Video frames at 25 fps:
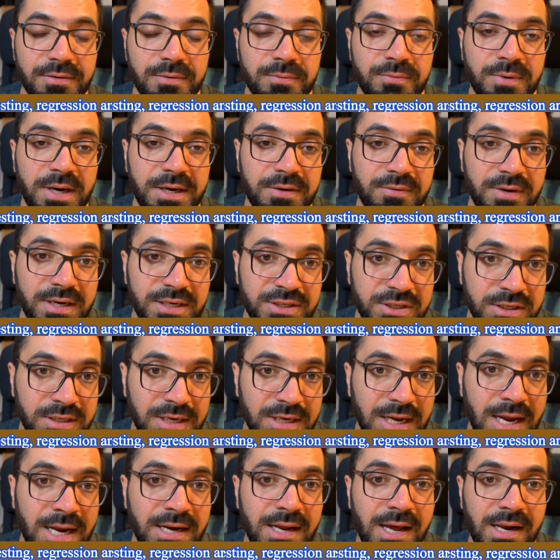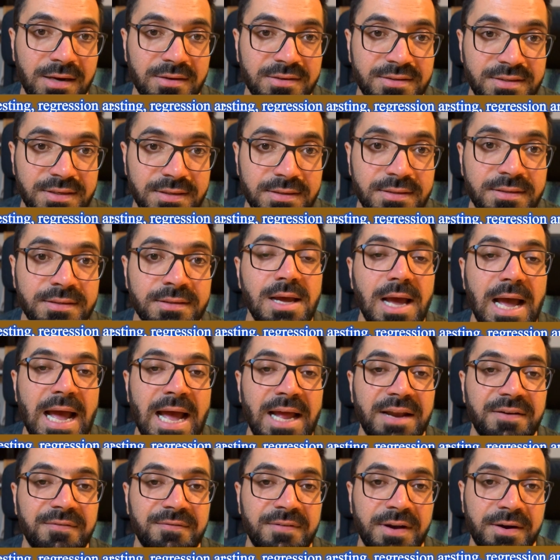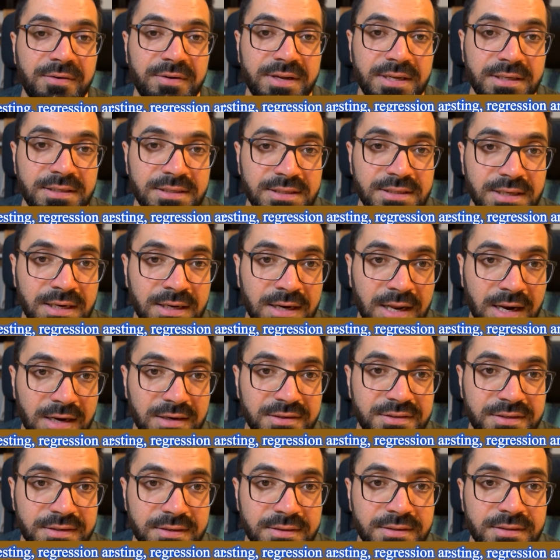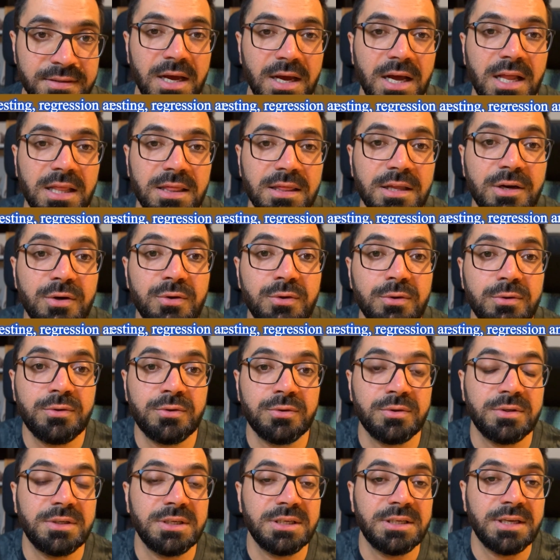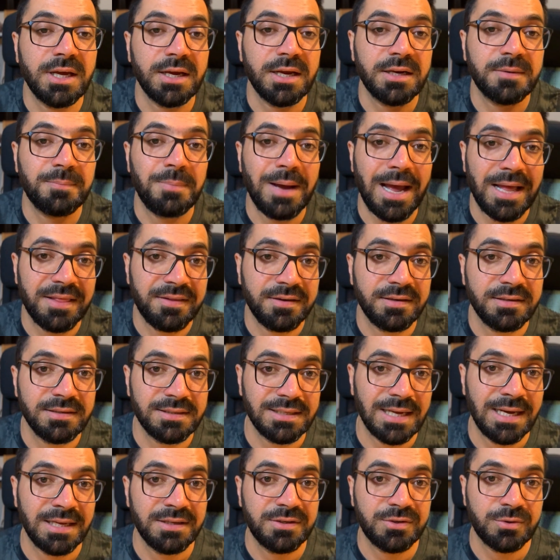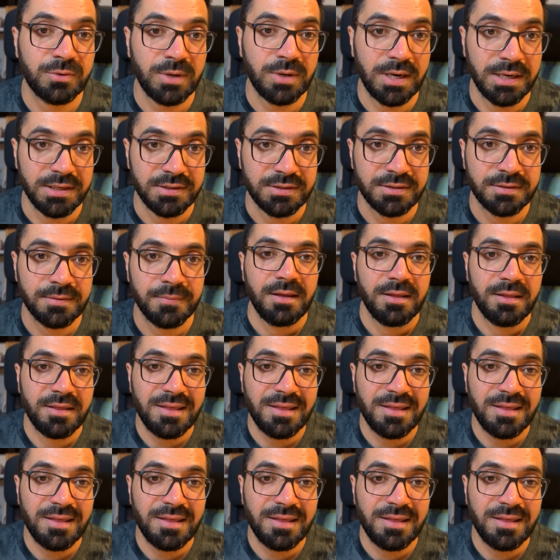regression analysis, and variance analysis allow you to detect patterns and trends.